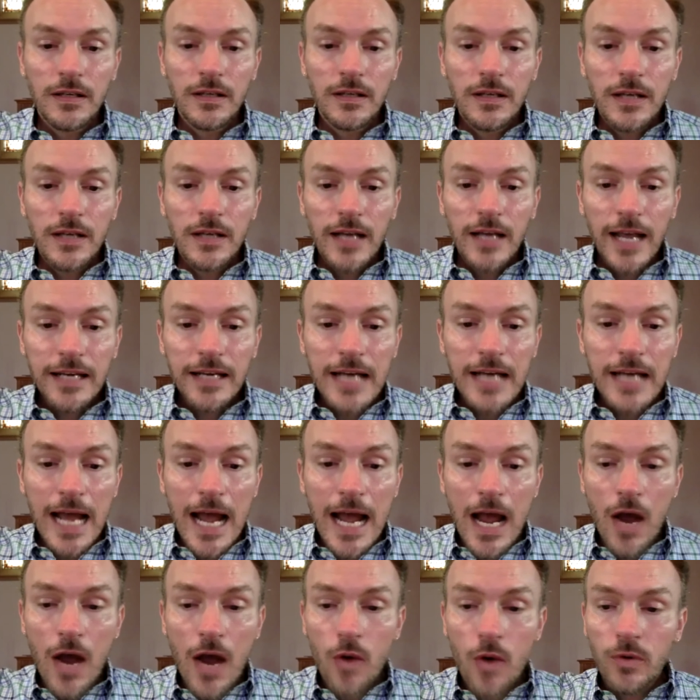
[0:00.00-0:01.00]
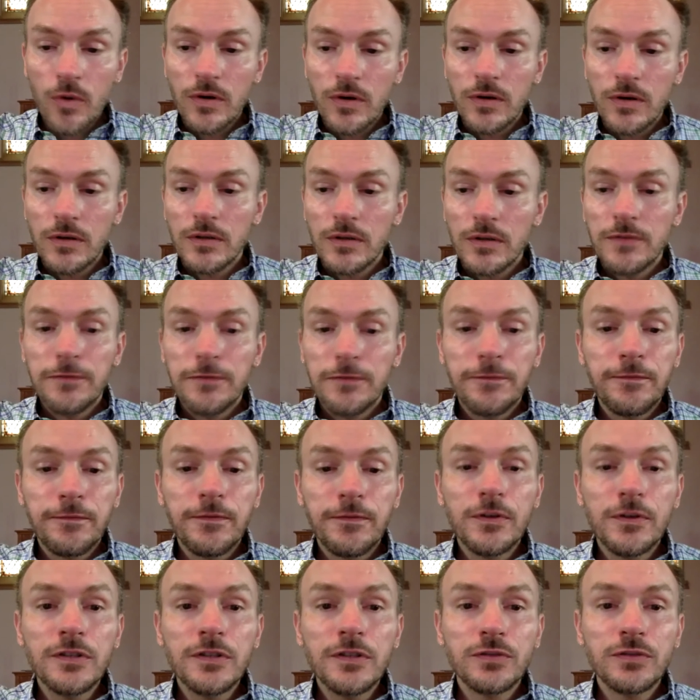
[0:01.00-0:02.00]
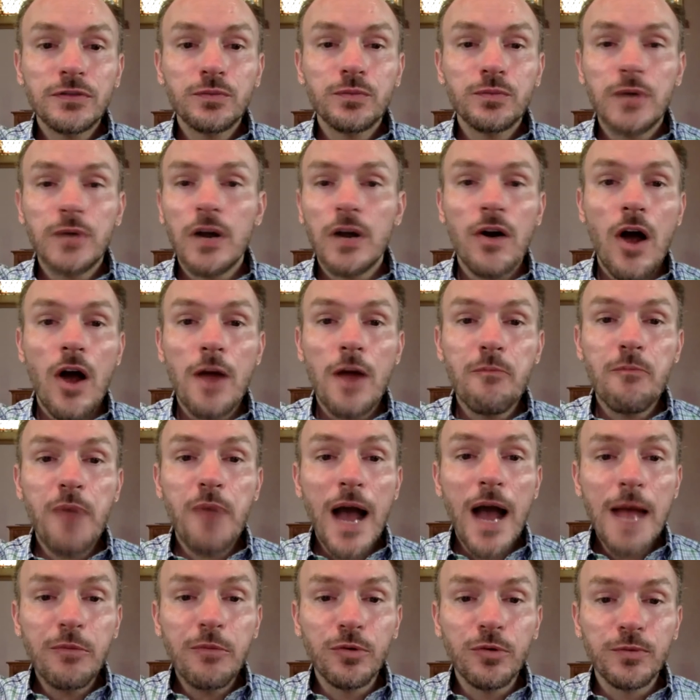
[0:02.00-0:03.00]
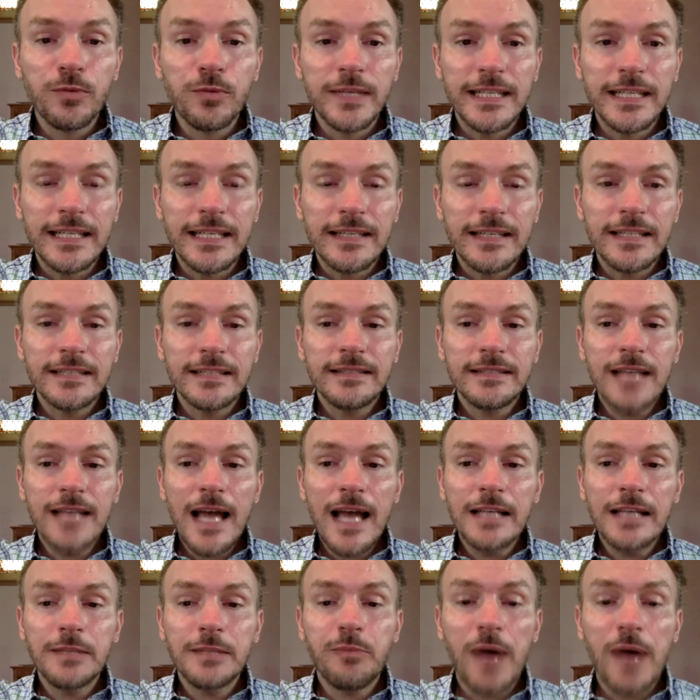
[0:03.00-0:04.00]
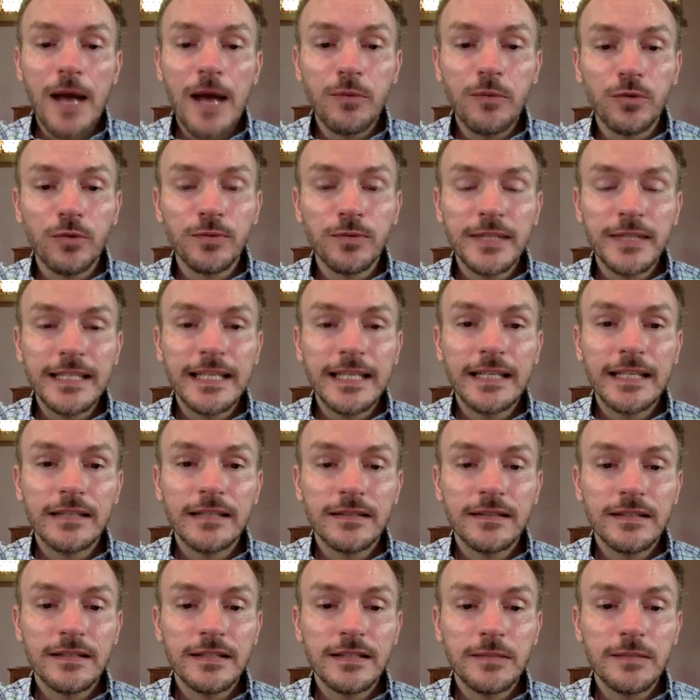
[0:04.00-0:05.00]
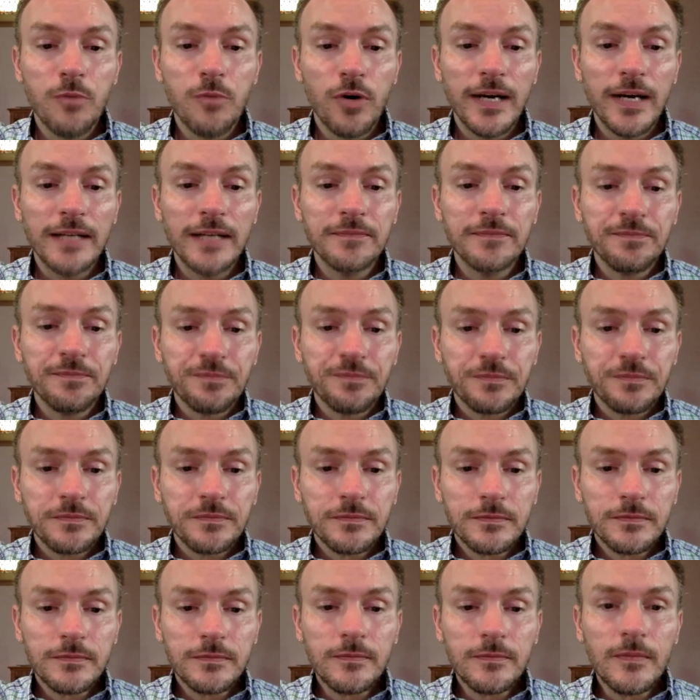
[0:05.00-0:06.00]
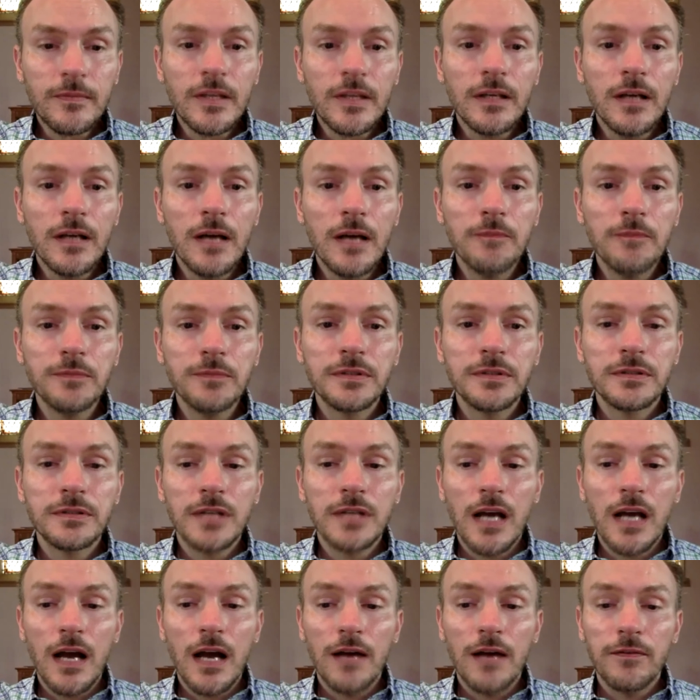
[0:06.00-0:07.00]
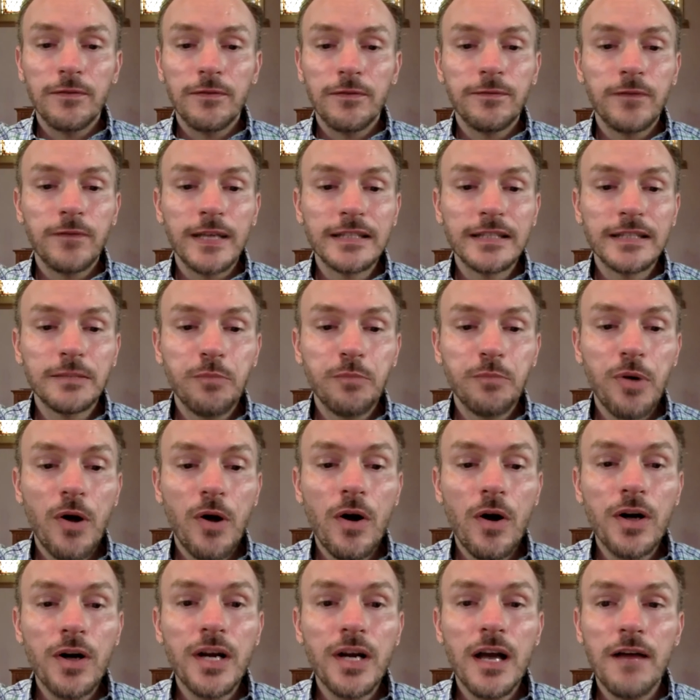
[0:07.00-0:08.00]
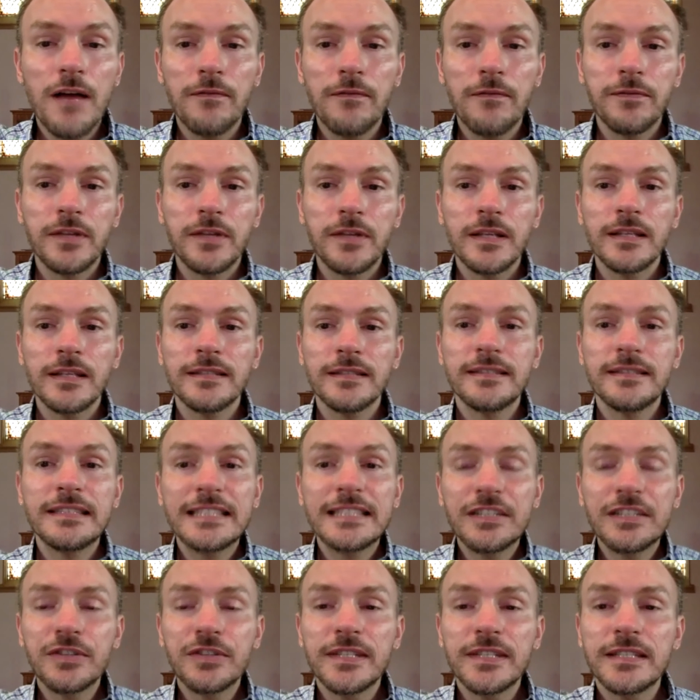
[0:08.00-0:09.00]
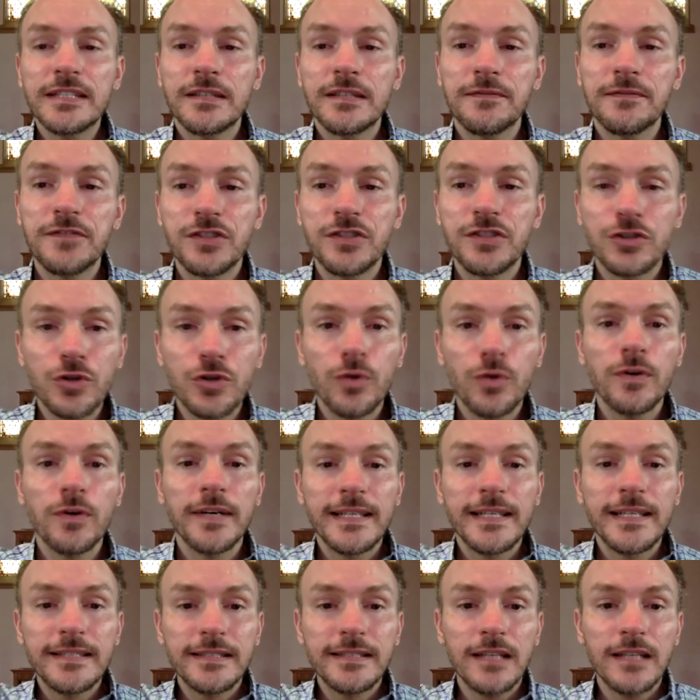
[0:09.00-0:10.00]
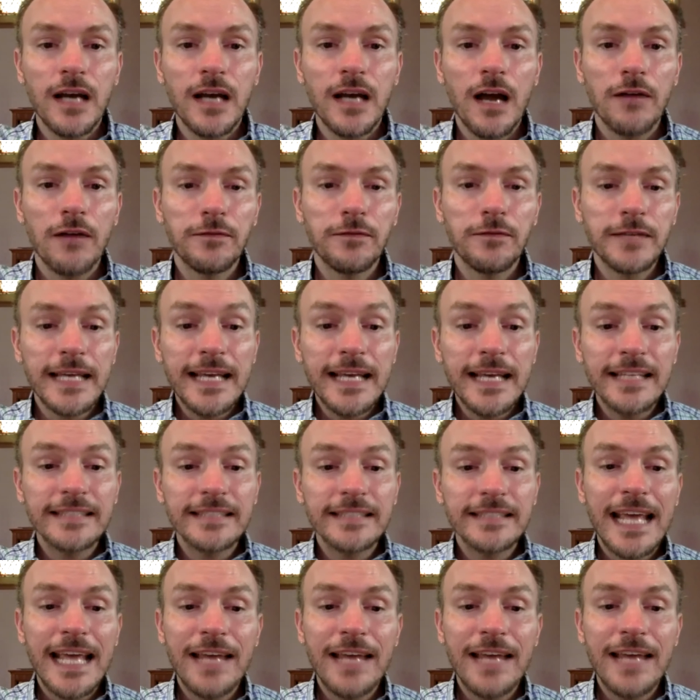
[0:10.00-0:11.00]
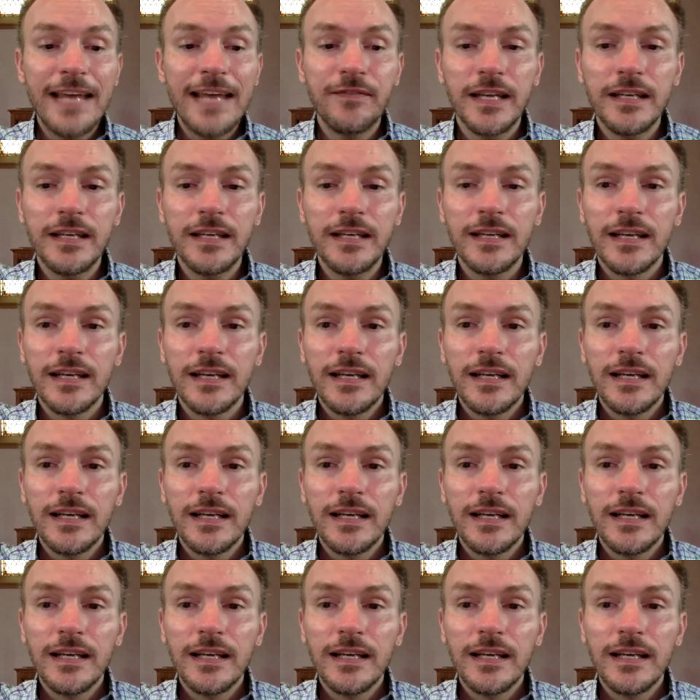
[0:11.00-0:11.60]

And our Bible reading, the assigned Bible reading this morning comes, it's part of the series of stories of King David.